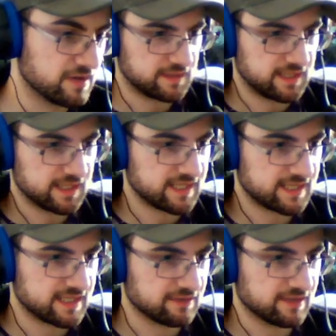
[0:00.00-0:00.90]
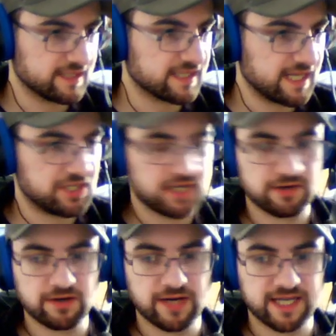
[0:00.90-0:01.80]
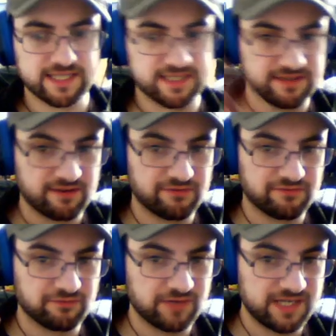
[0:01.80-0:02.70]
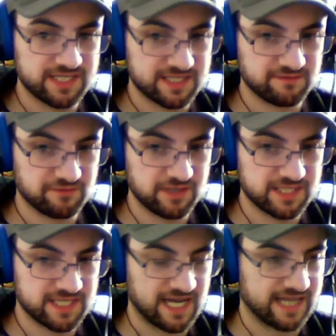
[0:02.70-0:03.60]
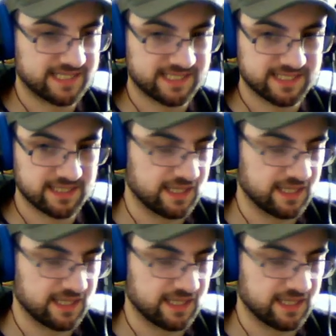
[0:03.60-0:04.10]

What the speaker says: The idea is each hero has free stats.